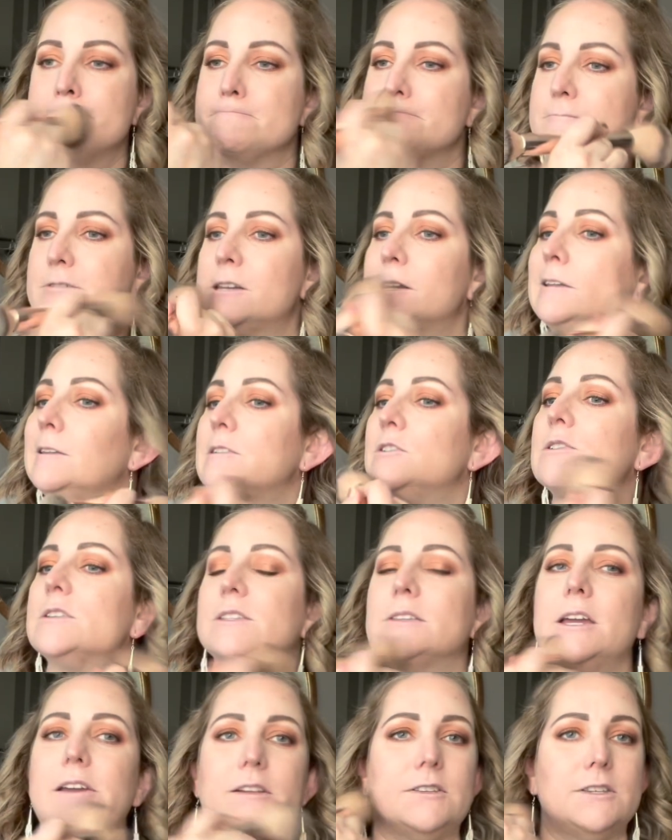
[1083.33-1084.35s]
And I just
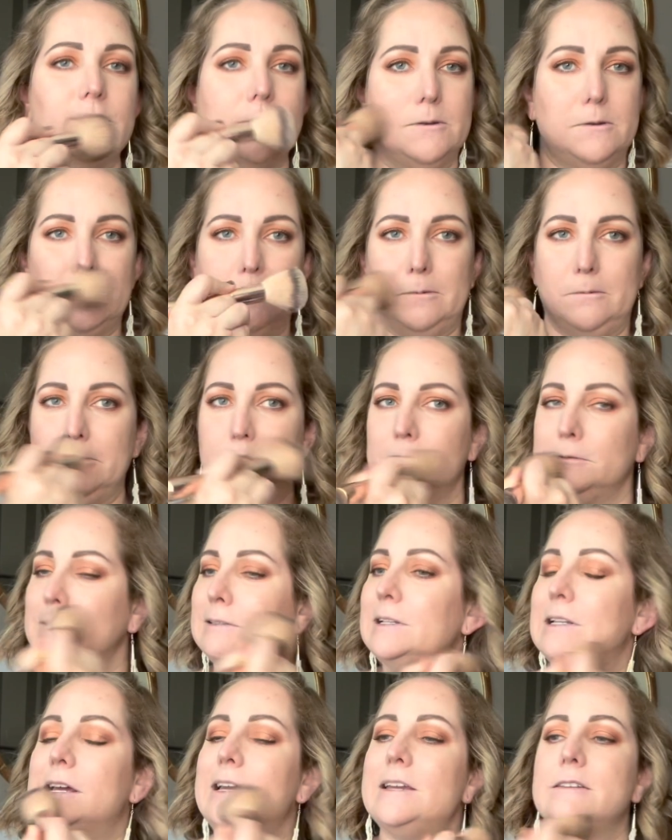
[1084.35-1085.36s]
like to do
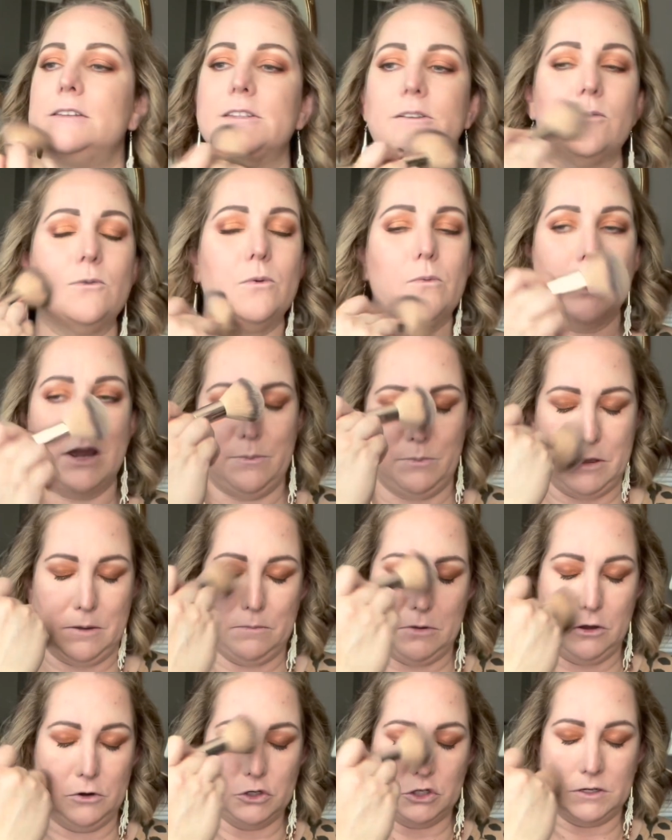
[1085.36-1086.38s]
light wiping
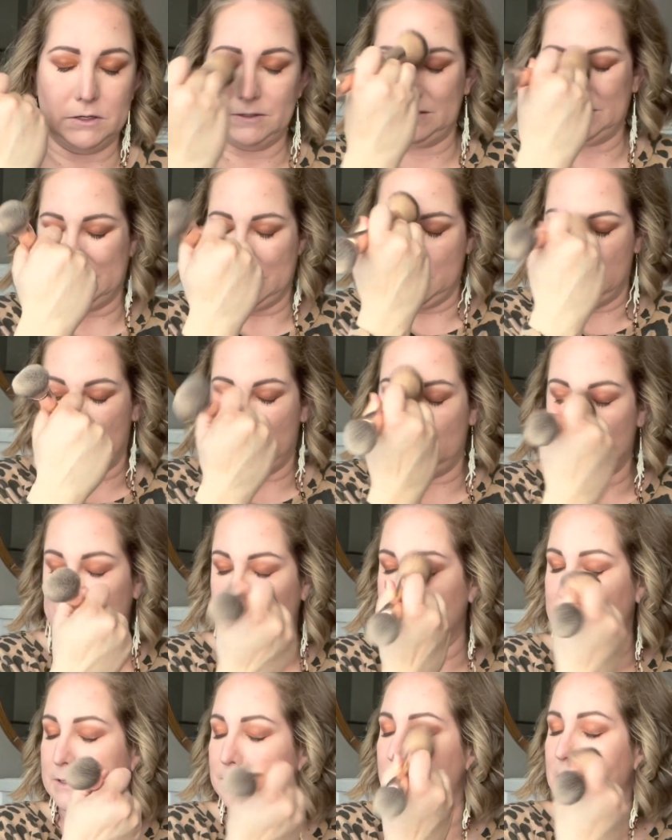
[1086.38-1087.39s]
motions here
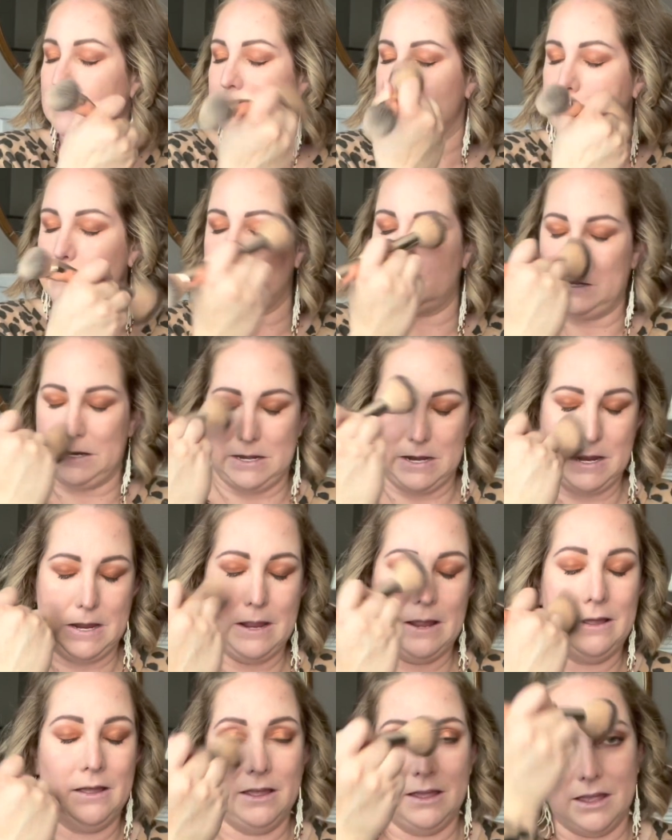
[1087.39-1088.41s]
just to make sure
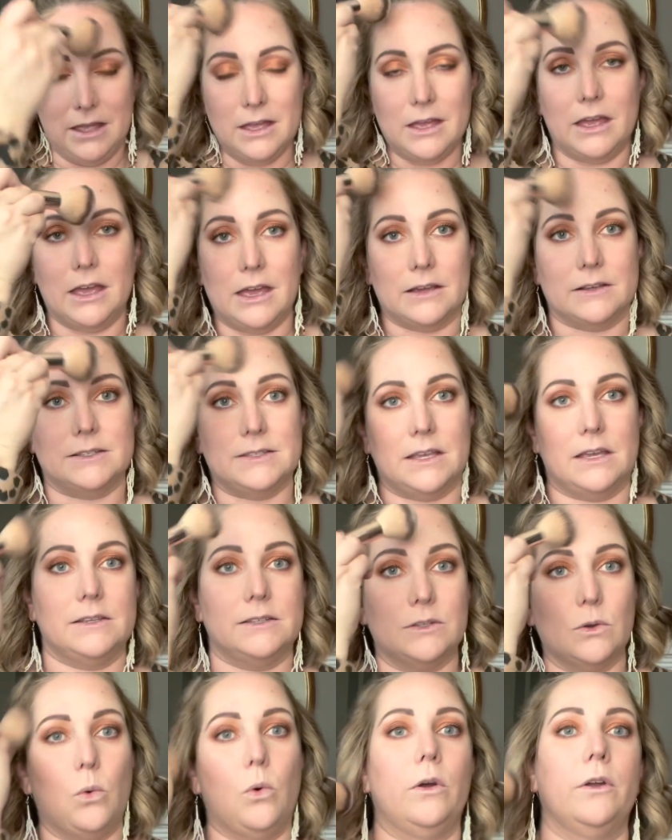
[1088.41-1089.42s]
any
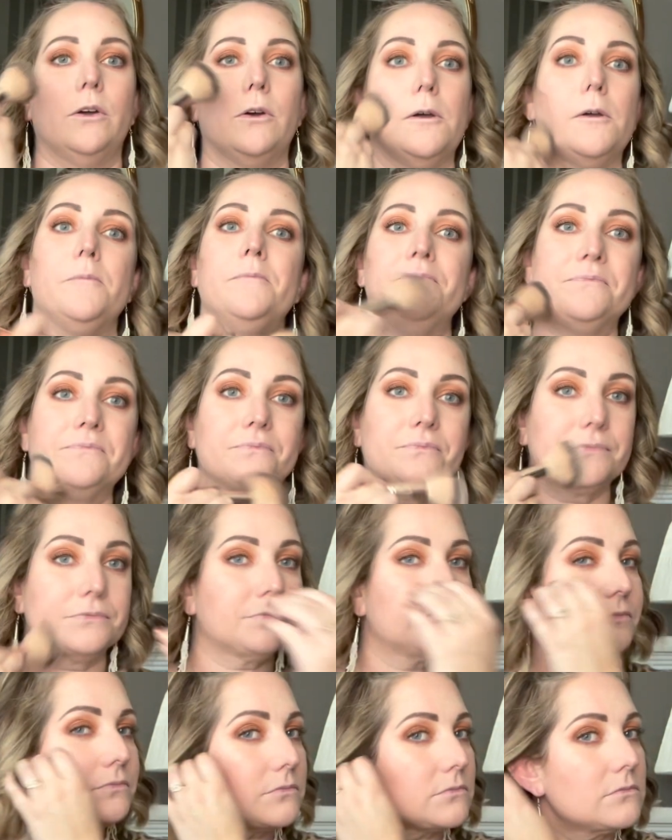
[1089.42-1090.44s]
excess oil
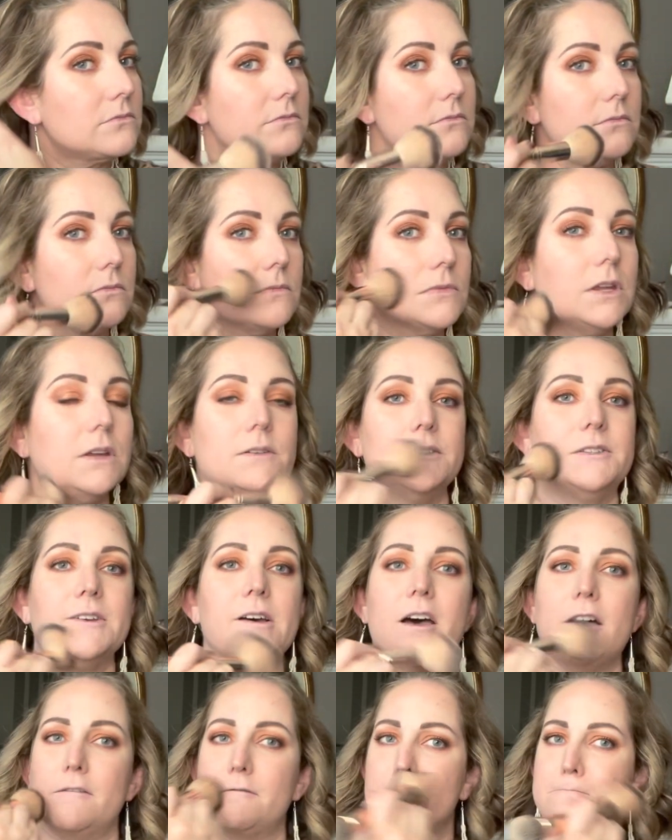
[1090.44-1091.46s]
is
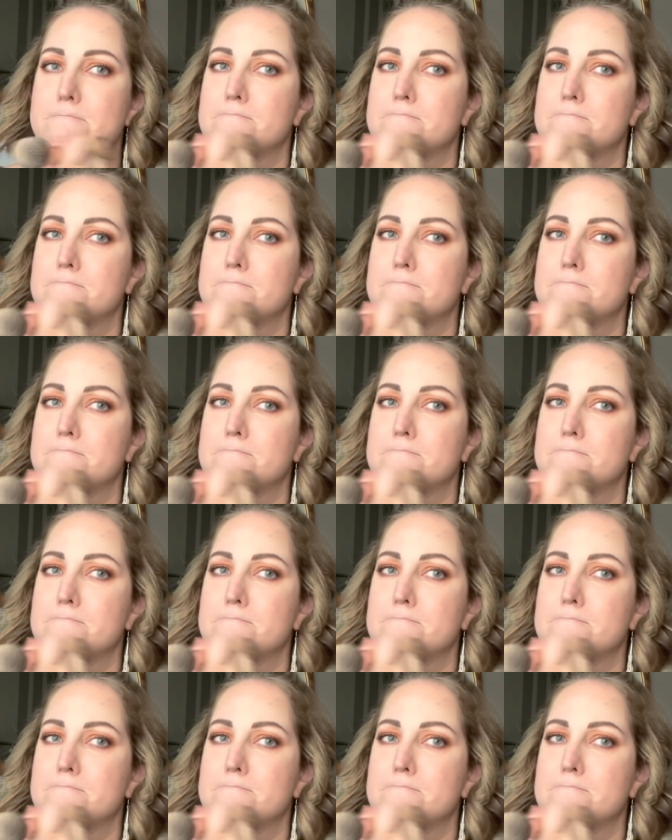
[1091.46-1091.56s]
off.